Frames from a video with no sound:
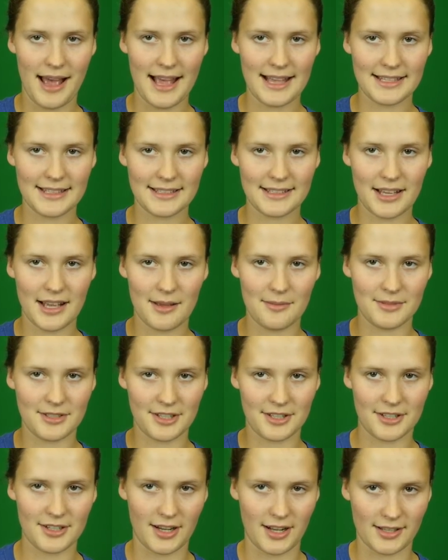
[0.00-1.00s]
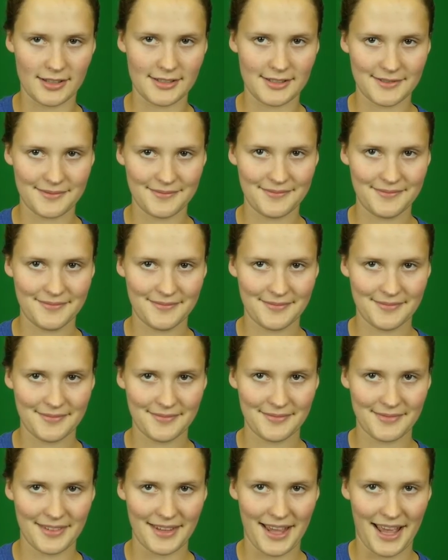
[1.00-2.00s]
S comes across.
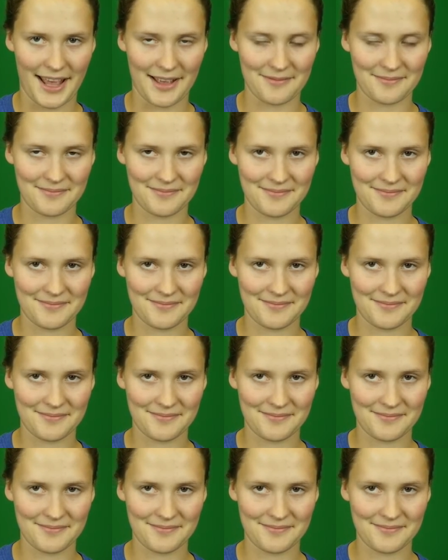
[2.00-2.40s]
Okay.